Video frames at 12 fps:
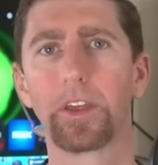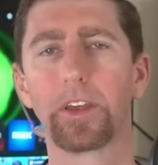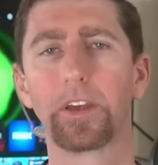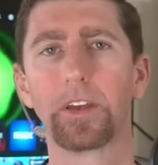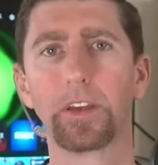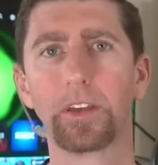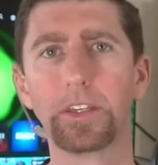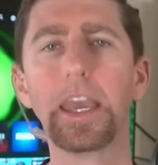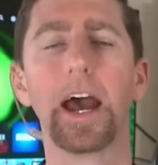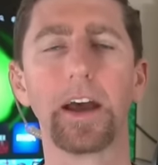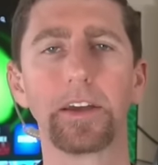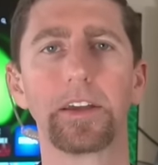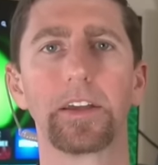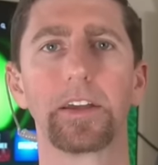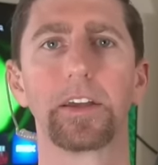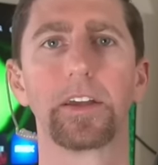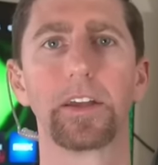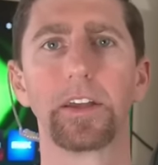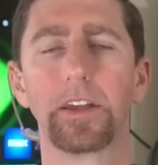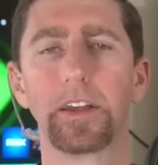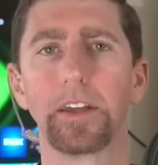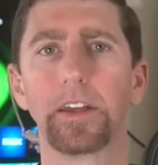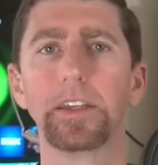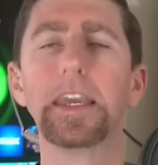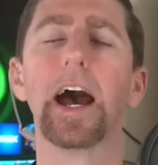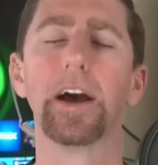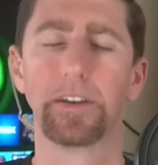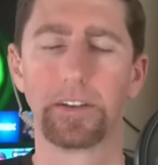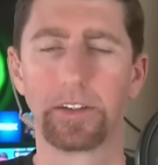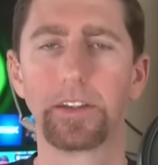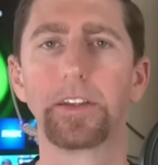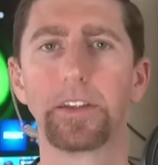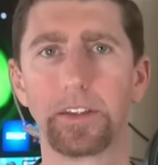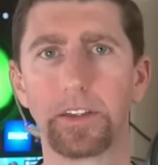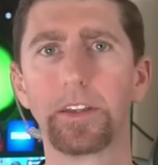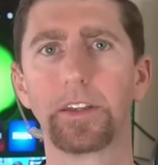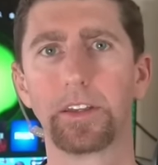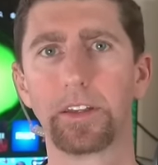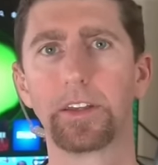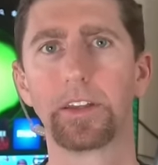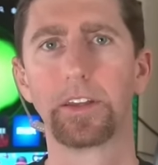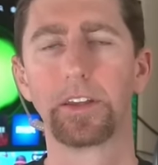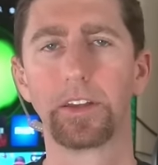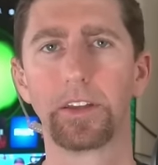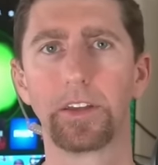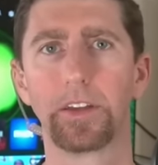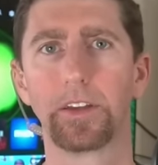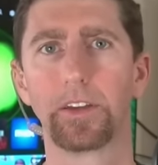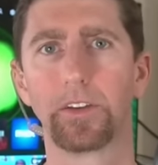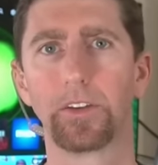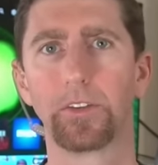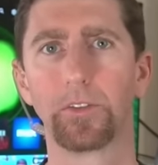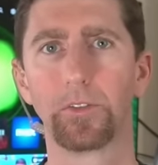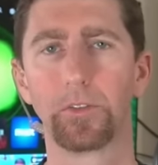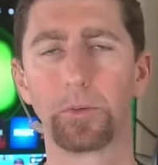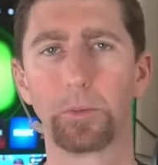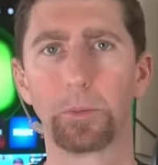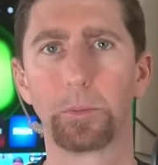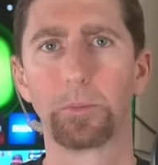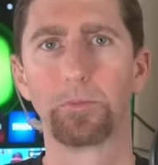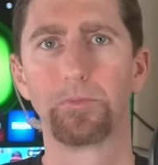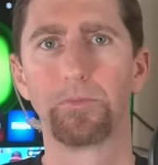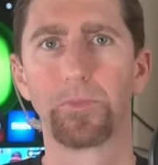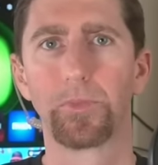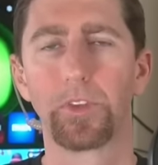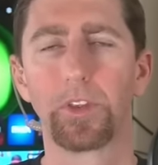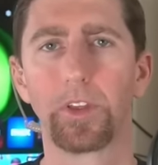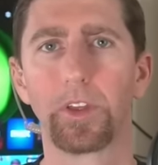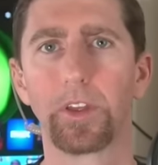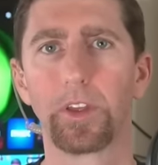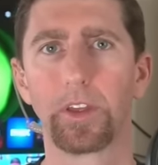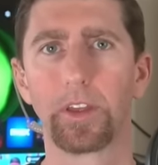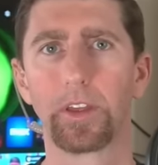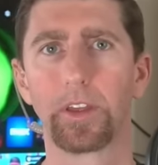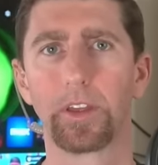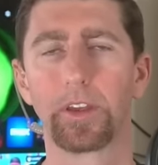(silent)